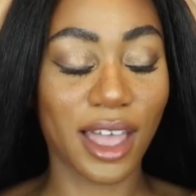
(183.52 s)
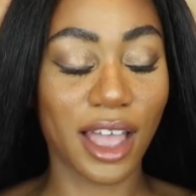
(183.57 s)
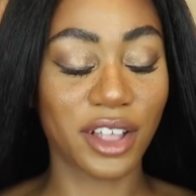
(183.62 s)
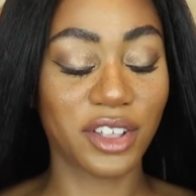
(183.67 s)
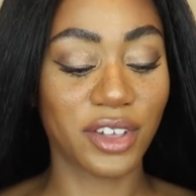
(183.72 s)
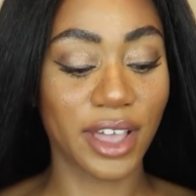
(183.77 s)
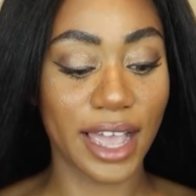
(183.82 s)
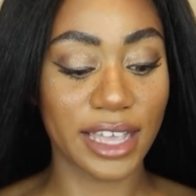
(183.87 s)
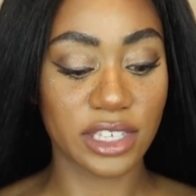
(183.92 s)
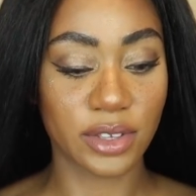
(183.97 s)

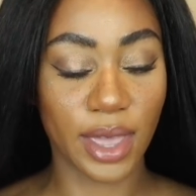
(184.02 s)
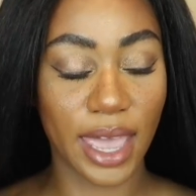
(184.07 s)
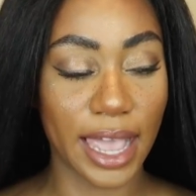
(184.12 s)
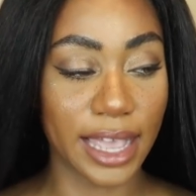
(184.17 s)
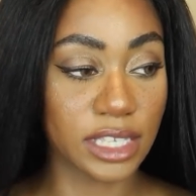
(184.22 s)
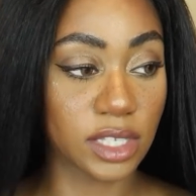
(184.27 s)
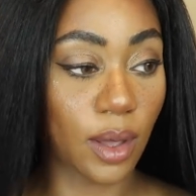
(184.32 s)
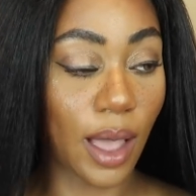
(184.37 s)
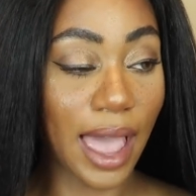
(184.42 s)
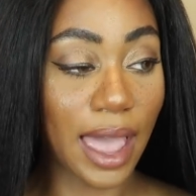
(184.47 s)
god you guys
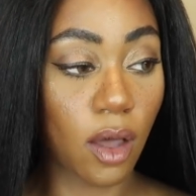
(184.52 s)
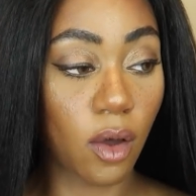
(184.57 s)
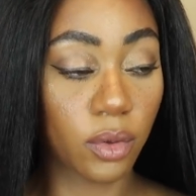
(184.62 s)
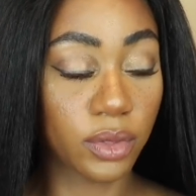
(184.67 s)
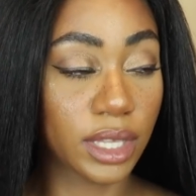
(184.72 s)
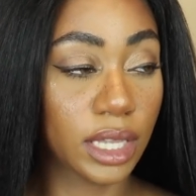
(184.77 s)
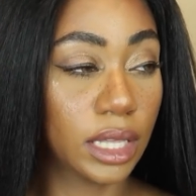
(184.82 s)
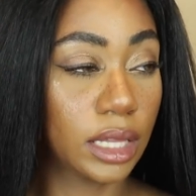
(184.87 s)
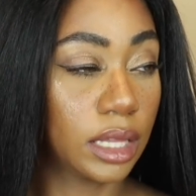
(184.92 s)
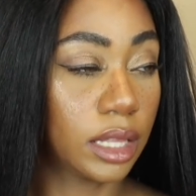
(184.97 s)
okay so i
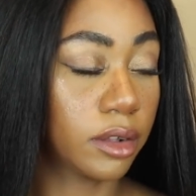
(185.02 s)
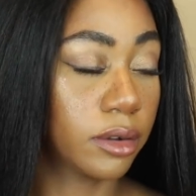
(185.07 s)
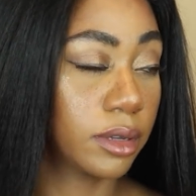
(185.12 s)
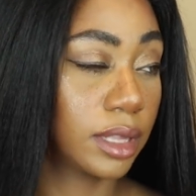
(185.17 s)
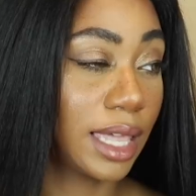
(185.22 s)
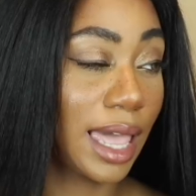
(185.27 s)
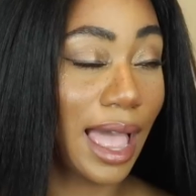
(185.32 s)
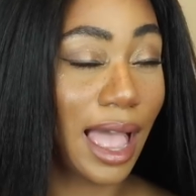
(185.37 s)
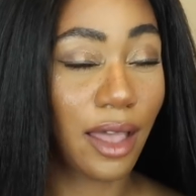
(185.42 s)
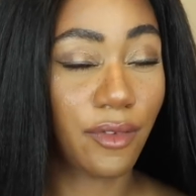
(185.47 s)
only
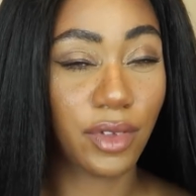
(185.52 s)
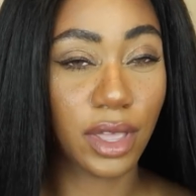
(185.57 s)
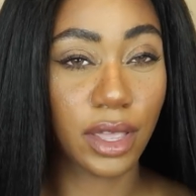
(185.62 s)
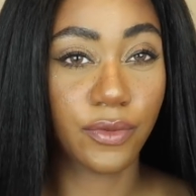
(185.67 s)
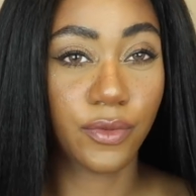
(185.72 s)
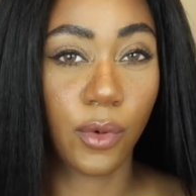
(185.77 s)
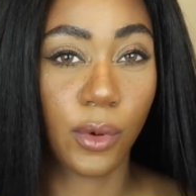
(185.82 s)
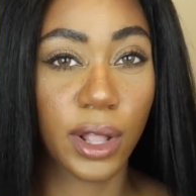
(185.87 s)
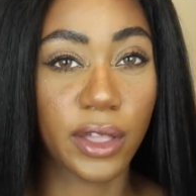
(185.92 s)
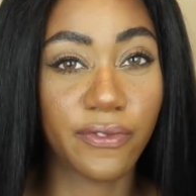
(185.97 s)
literally have
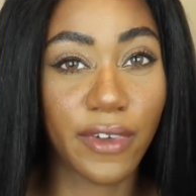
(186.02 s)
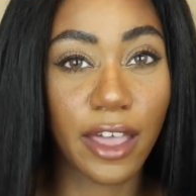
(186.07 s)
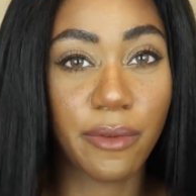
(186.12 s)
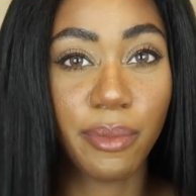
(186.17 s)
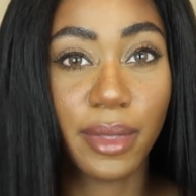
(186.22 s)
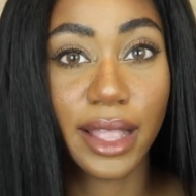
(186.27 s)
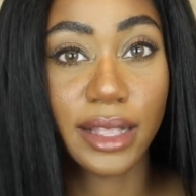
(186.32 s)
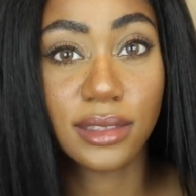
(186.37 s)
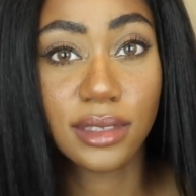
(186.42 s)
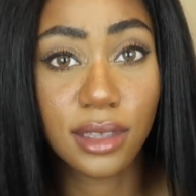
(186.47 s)
like
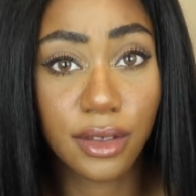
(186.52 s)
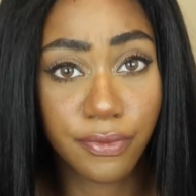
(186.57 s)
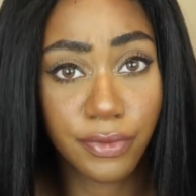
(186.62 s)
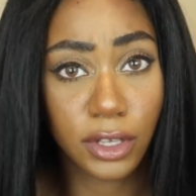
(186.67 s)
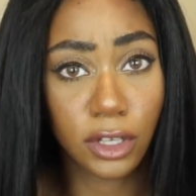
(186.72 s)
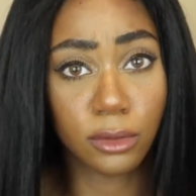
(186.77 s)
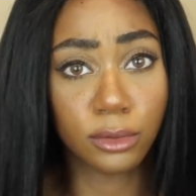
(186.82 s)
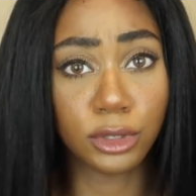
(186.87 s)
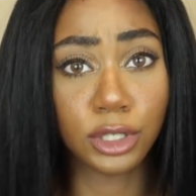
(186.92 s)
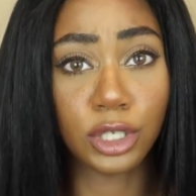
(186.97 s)
45 minutes to
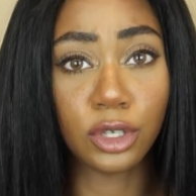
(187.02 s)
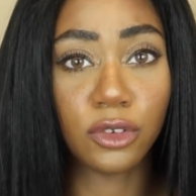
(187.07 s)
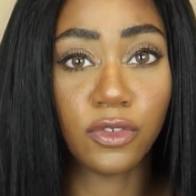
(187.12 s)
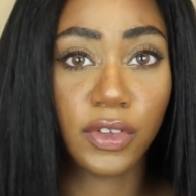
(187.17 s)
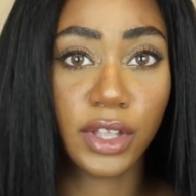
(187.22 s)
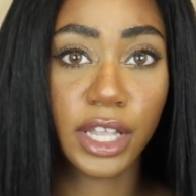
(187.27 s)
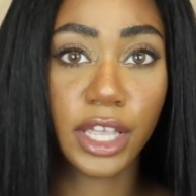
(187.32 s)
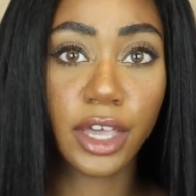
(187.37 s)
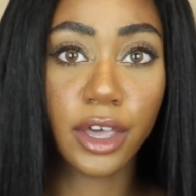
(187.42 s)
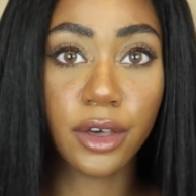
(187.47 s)
film two
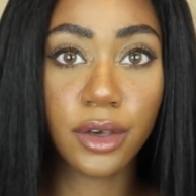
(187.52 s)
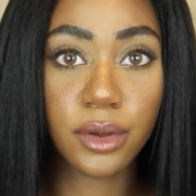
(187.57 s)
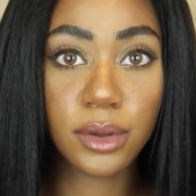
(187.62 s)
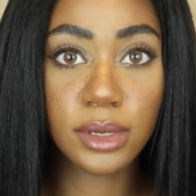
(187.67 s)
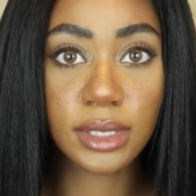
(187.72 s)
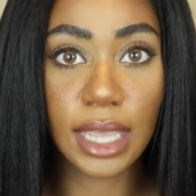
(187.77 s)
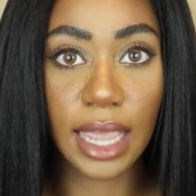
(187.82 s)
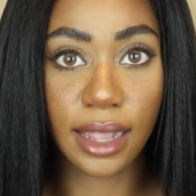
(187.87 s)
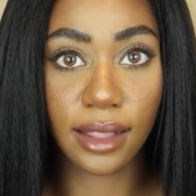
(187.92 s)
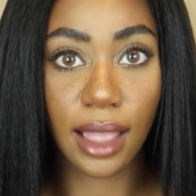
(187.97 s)

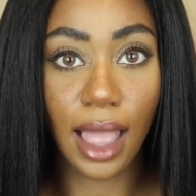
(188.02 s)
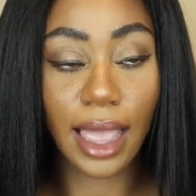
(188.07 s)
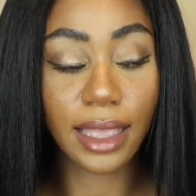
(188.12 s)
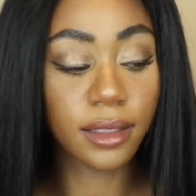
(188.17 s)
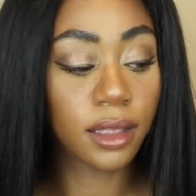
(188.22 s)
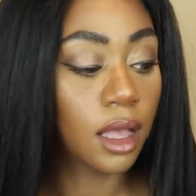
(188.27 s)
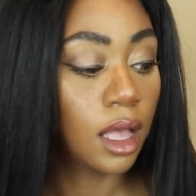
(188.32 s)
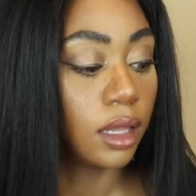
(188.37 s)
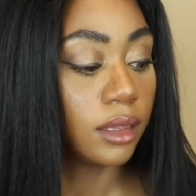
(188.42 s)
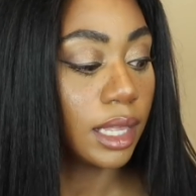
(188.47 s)
videos and
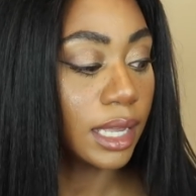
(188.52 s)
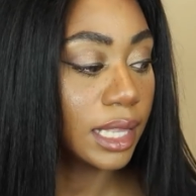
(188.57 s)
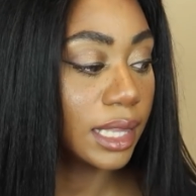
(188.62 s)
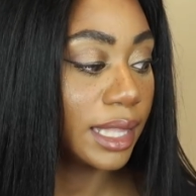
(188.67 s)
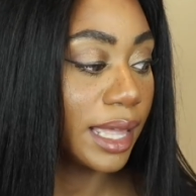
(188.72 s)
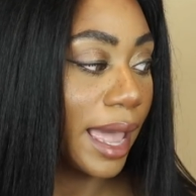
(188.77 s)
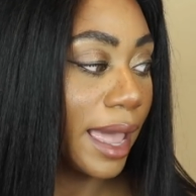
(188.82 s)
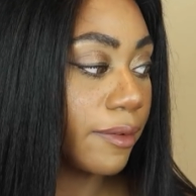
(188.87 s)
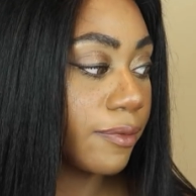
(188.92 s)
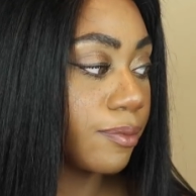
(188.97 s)
i
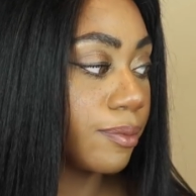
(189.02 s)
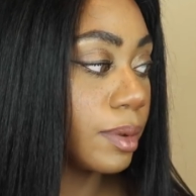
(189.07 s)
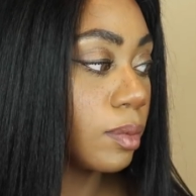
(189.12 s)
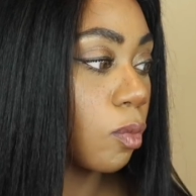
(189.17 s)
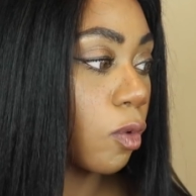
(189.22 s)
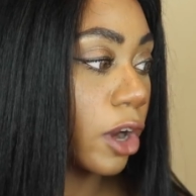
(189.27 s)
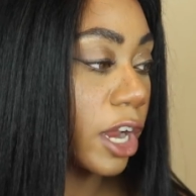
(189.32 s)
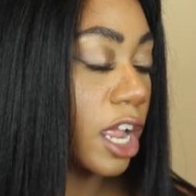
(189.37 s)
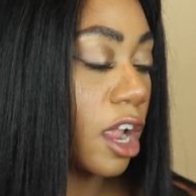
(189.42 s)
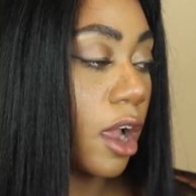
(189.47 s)
luckily i've
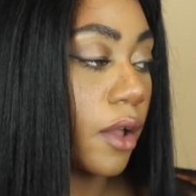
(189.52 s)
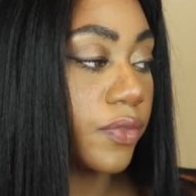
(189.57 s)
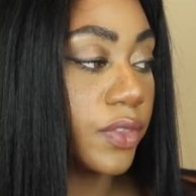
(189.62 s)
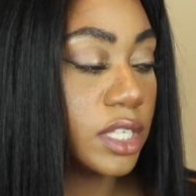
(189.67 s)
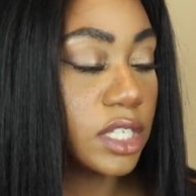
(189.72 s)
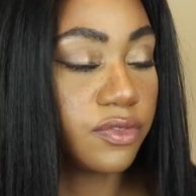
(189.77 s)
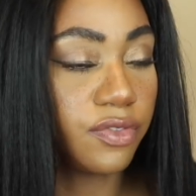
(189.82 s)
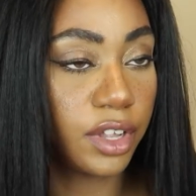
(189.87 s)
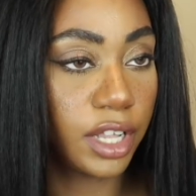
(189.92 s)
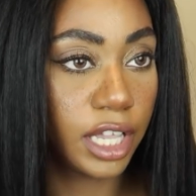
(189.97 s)
been working on
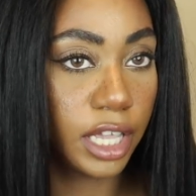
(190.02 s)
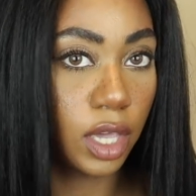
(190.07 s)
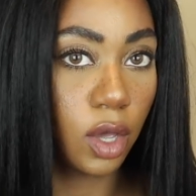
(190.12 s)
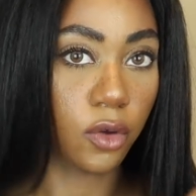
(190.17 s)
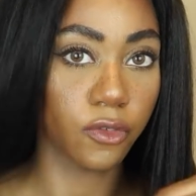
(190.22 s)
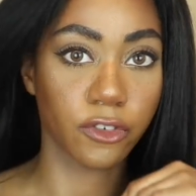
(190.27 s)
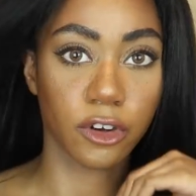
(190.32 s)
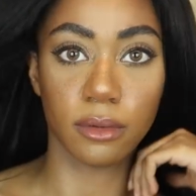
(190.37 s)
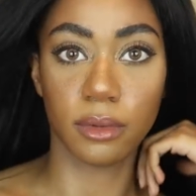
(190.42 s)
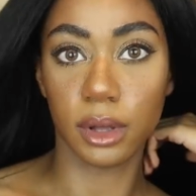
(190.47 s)
this
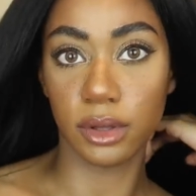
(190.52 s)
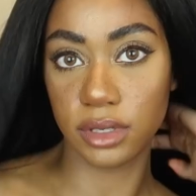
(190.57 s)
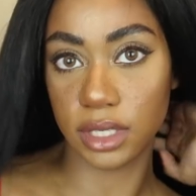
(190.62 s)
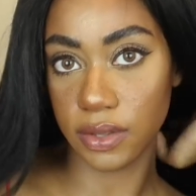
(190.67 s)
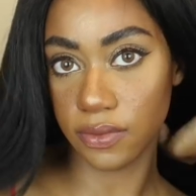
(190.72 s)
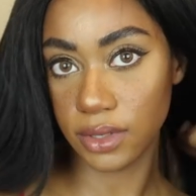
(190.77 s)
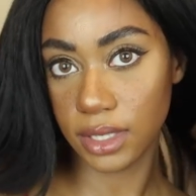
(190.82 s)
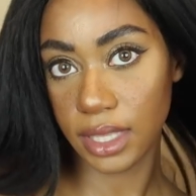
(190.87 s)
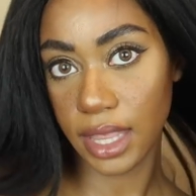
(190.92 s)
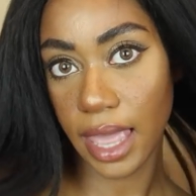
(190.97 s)
video for
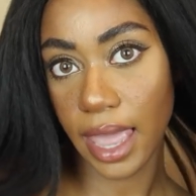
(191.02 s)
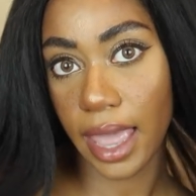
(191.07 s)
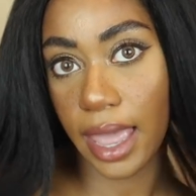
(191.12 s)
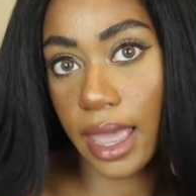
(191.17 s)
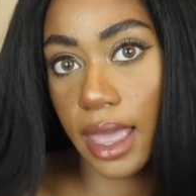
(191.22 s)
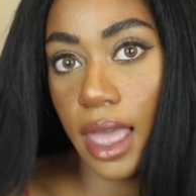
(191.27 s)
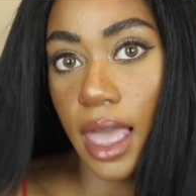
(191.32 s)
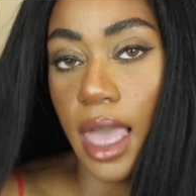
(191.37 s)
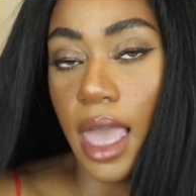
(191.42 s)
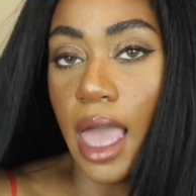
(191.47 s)
most of
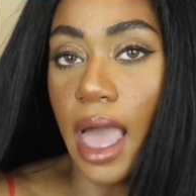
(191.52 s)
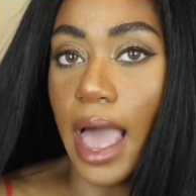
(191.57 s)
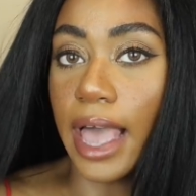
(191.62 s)
today